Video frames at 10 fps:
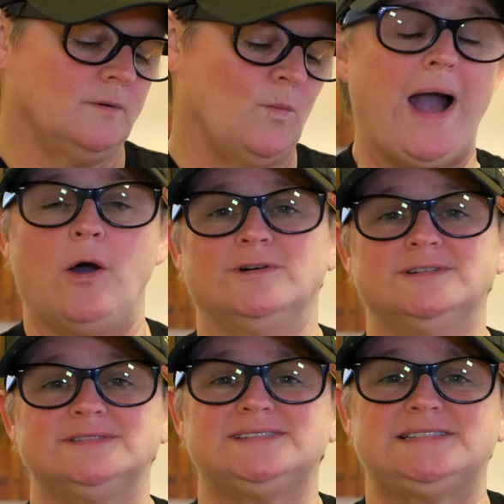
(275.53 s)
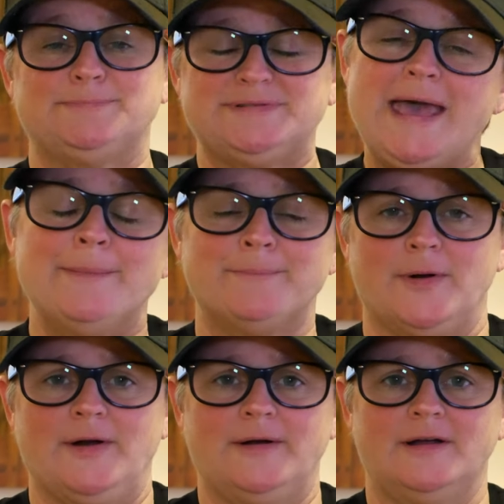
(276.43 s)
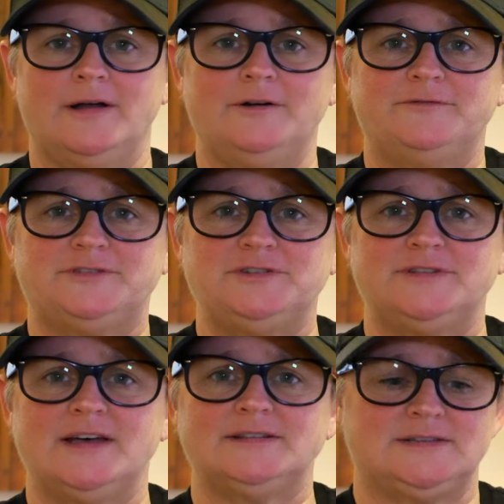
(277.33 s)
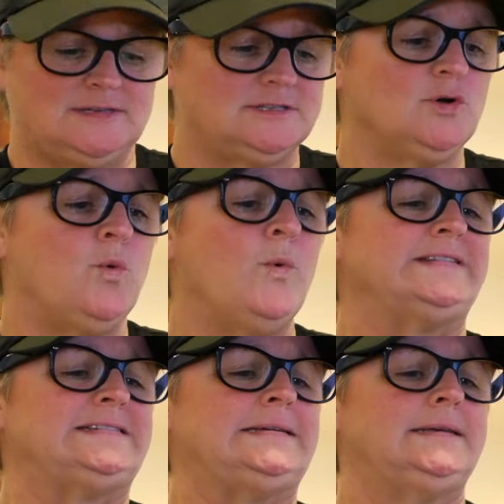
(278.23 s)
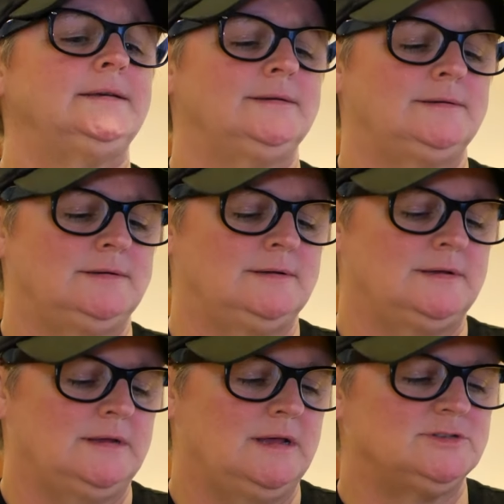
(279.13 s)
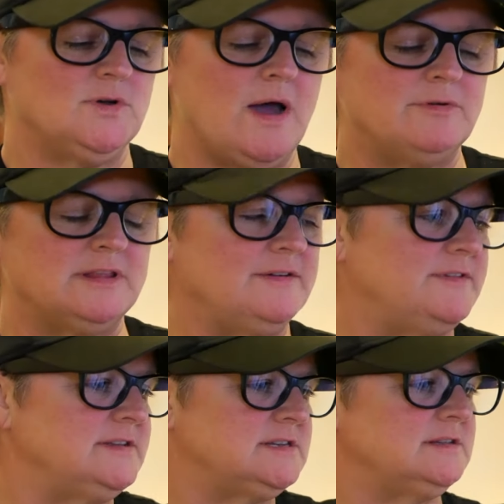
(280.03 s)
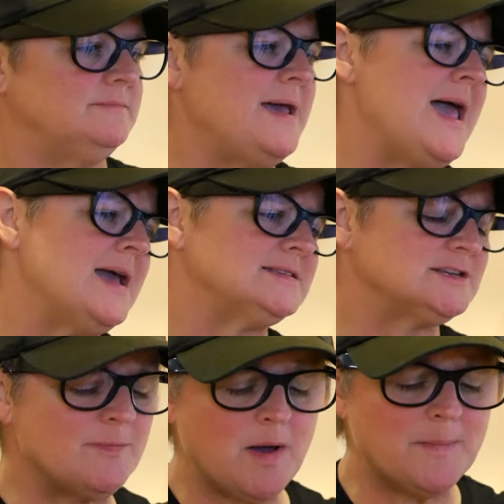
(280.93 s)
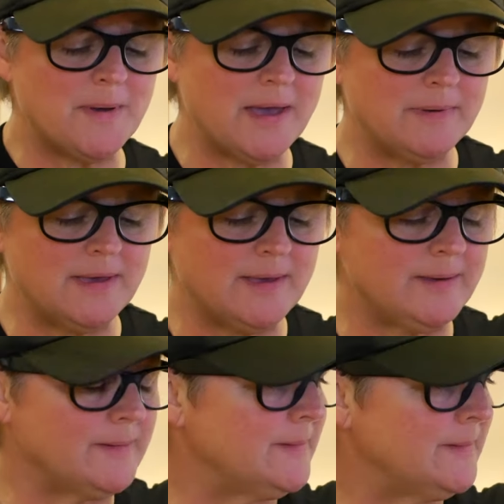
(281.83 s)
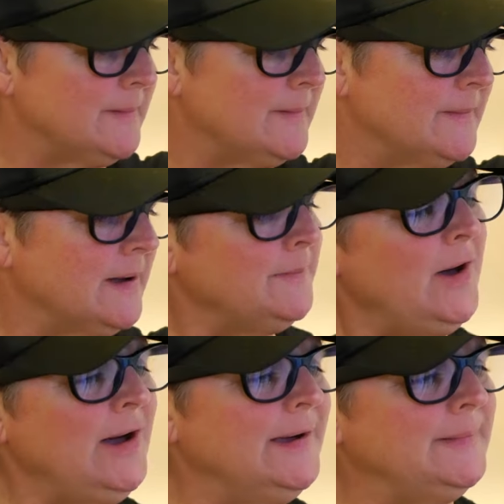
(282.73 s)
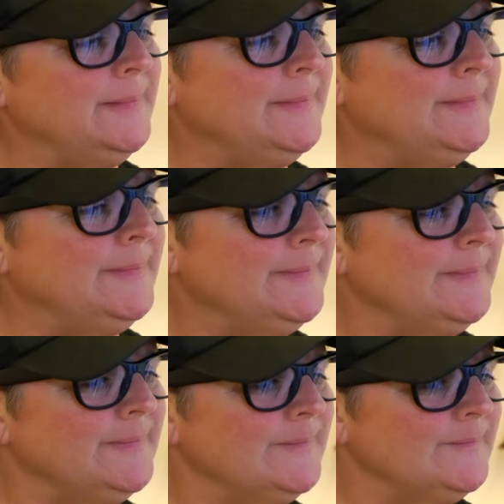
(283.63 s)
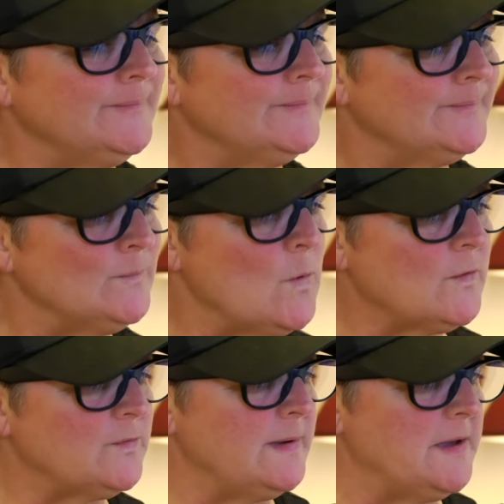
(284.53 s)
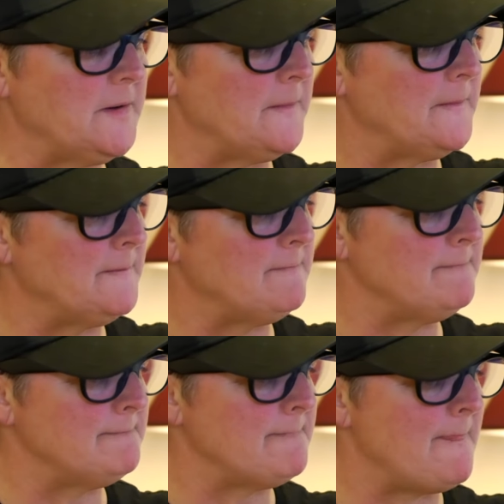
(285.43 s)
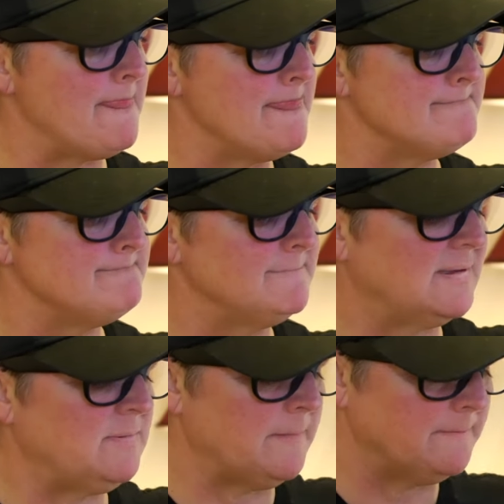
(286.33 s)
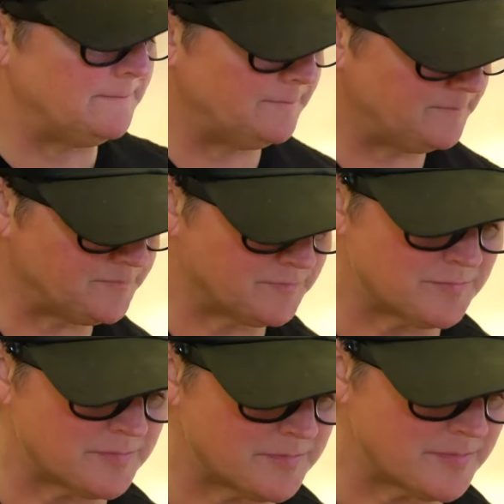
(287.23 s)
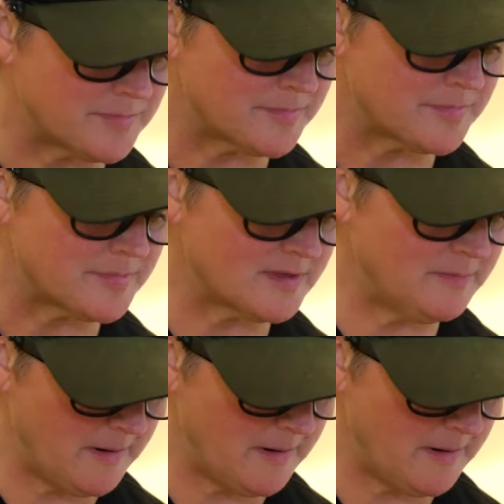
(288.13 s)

wow, September of 2020. So I would leave this in the, Max, come on, baby. Come on. Work with me here. Come here. Come